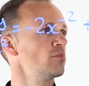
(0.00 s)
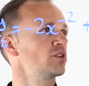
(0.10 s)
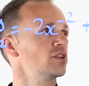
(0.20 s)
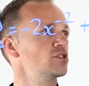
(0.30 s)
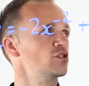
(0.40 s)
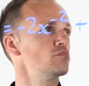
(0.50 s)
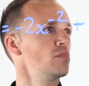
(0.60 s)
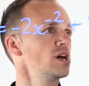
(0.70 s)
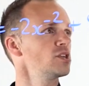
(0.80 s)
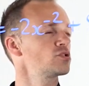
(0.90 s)
we're going to do
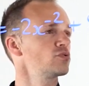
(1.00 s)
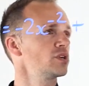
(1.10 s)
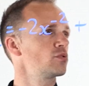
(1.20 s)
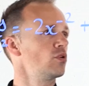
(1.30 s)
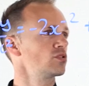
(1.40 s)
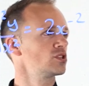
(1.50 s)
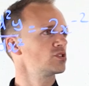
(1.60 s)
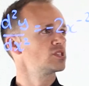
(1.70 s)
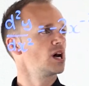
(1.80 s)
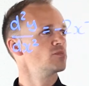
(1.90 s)
minus 3/4
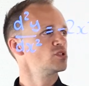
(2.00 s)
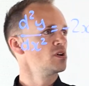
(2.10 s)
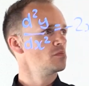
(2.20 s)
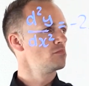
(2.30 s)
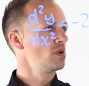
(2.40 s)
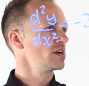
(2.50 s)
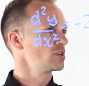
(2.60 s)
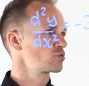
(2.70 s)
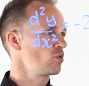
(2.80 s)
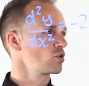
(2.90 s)
times
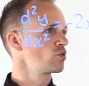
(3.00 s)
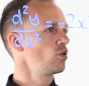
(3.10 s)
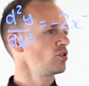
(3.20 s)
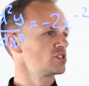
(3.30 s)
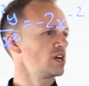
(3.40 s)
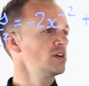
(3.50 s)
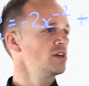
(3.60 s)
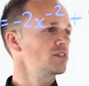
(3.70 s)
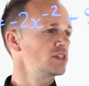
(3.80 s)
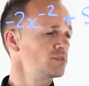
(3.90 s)
minus 1/4.
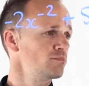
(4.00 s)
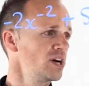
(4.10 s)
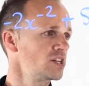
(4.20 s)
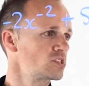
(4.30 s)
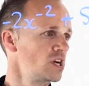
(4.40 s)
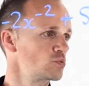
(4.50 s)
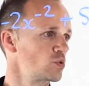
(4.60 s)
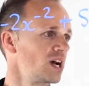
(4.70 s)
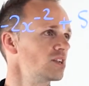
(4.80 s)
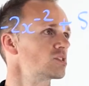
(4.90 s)
The minus signs will
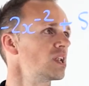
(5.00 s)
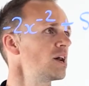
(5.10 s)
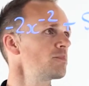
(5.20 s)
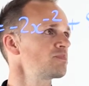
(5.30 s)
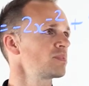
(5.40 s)
cancel out.